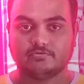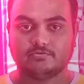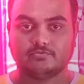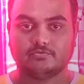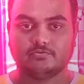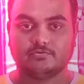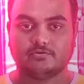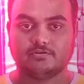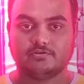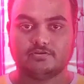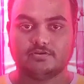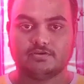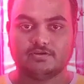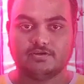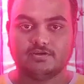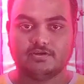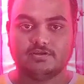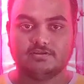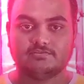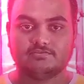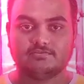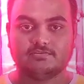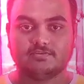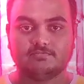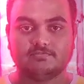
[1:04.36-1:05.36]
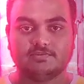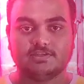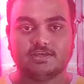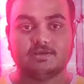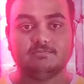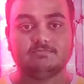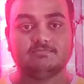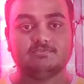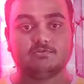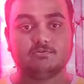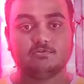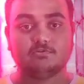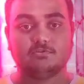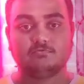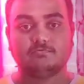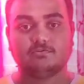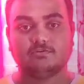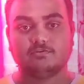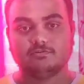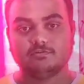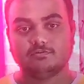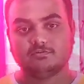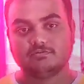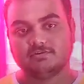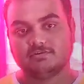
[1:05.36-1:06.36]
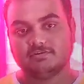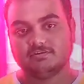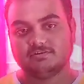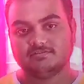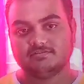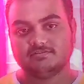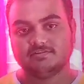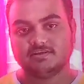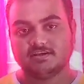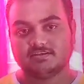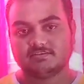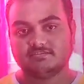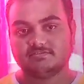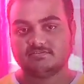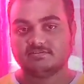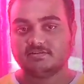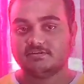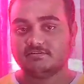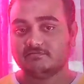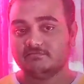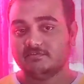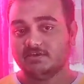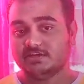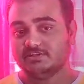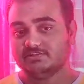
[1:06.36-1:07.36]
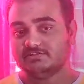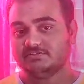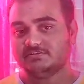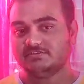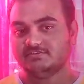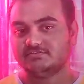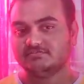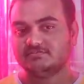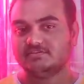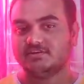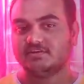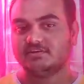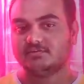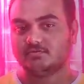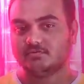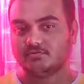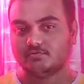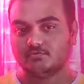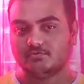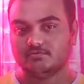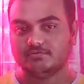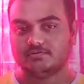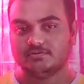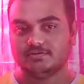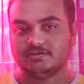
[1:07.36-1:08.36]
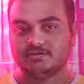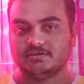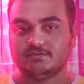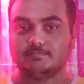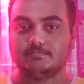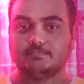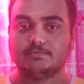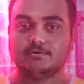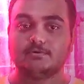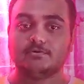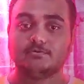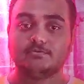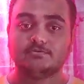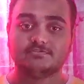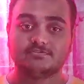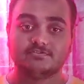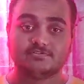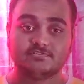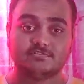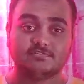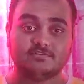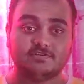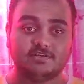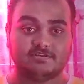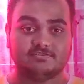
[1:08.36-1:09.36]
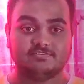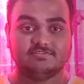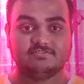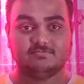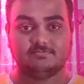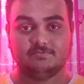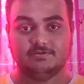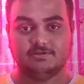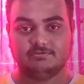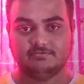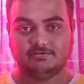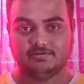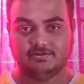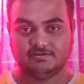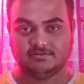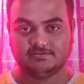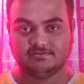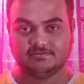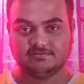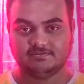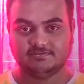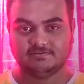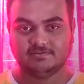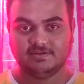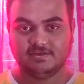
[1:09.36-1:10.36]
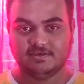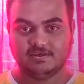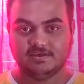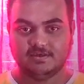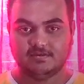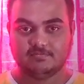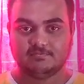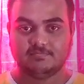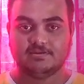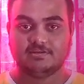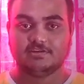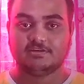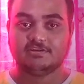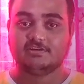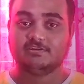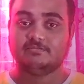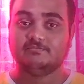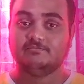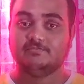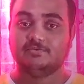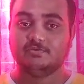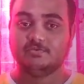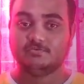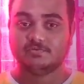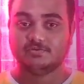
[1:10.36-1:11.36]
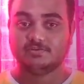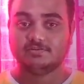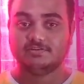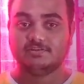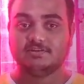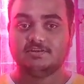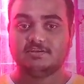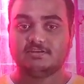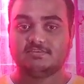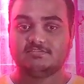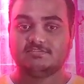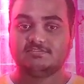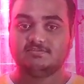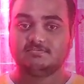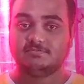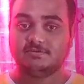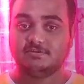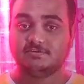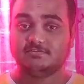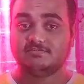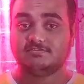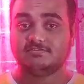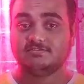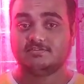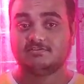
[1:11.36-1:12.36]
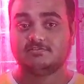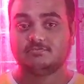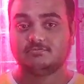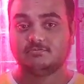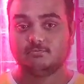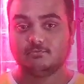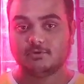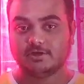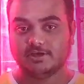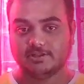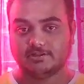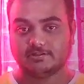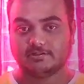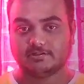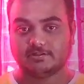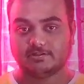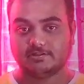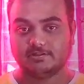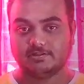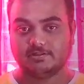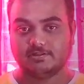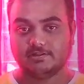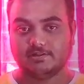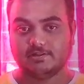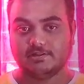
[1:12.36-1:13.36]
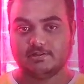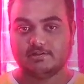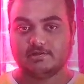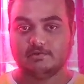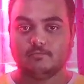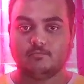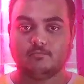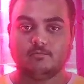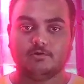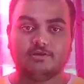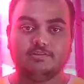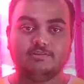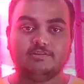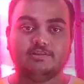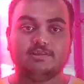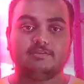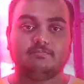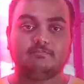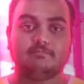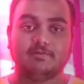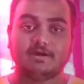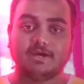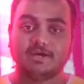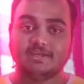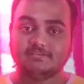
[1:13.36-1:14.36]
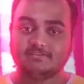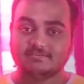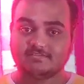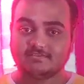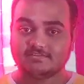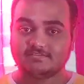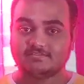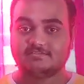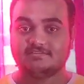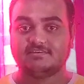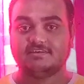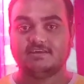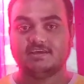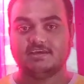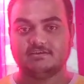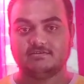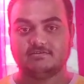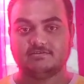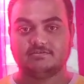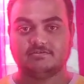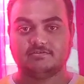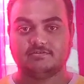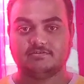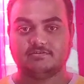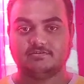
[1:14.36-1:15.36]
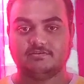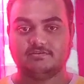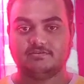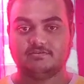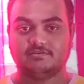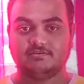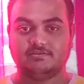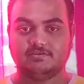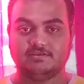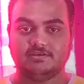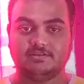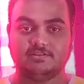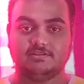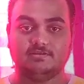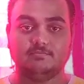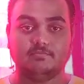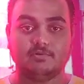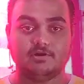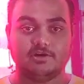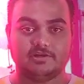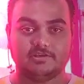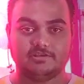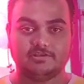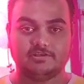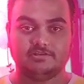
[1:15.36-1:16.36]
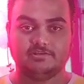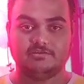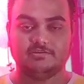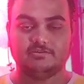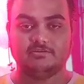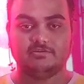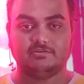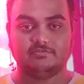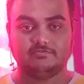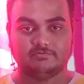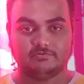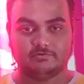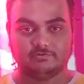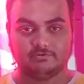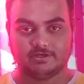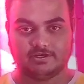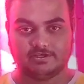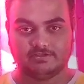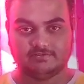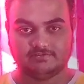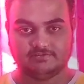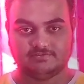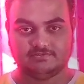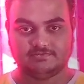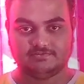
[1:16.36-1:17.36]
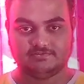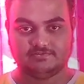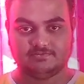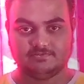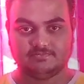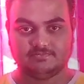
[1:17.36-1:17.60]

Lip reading: or sometimes overlooked, is that salvation is not only a personal experience, but a community experience as well, one that binds us together in the body of Christ.